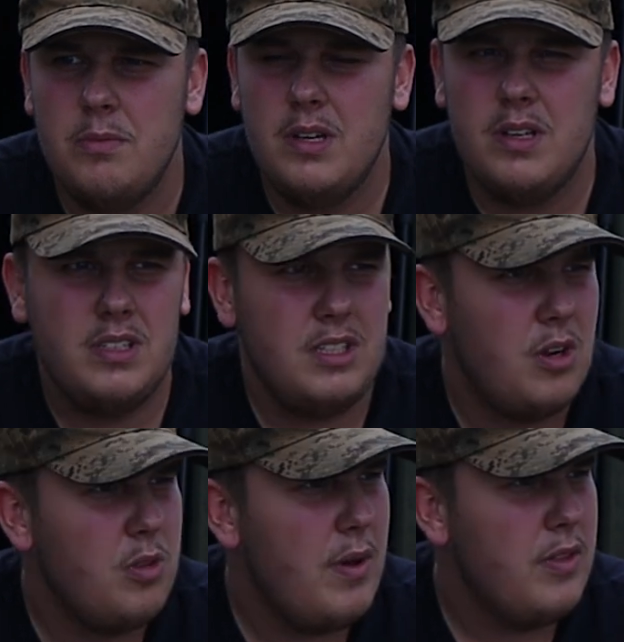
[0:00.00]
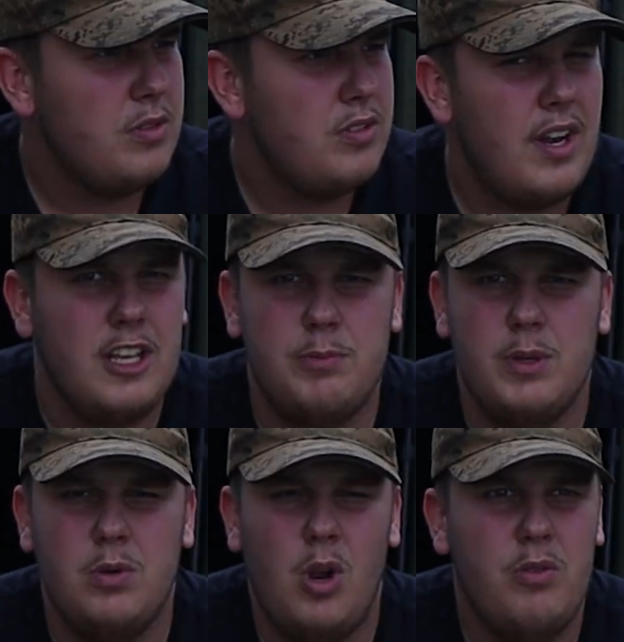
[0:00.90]
But you know, the weather today has
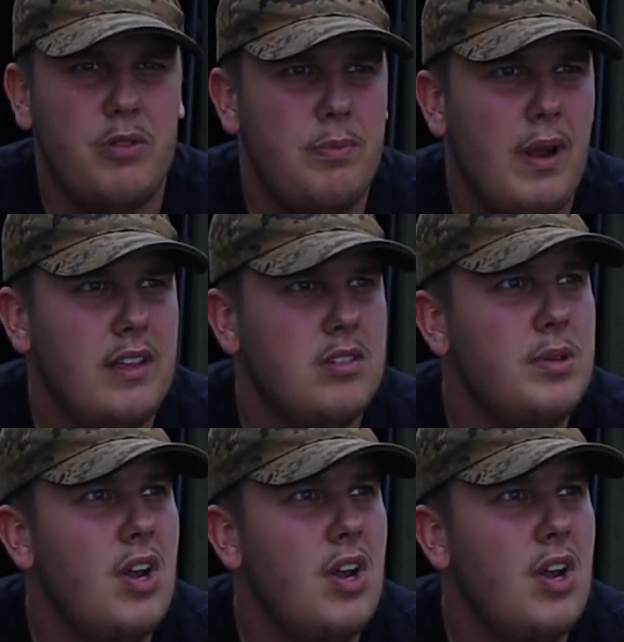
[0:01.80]
been all over the place.